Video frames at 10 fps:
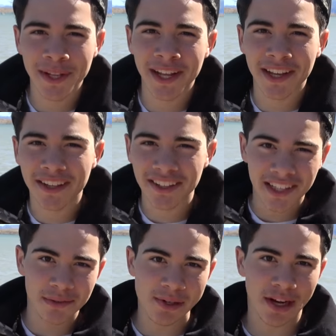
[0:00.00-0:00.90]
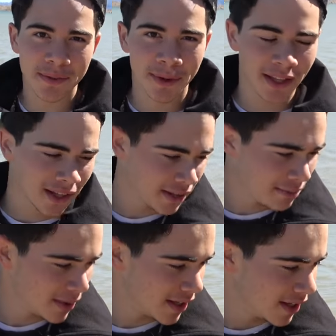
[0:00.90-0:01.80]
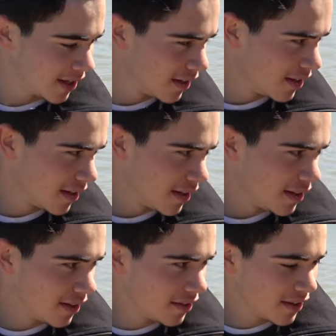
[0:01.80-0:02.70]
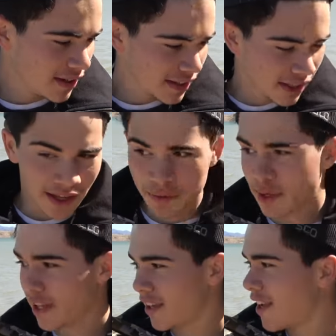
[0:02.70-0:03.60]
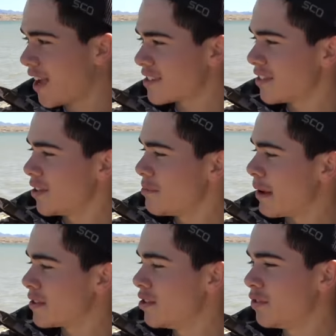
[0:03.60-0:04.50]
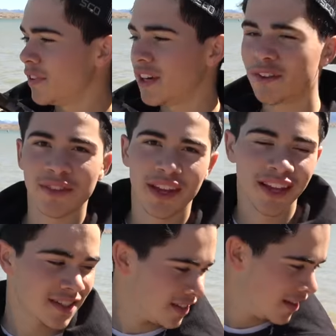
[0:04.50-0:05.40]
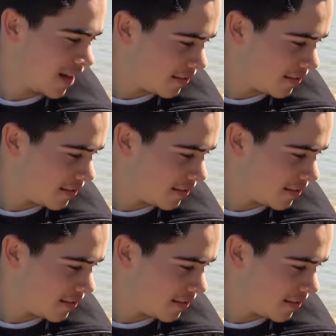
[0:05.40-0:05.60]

windy. I couldn't keep track of my line, but literally the lightweight I cast it only about two feet off the edge and the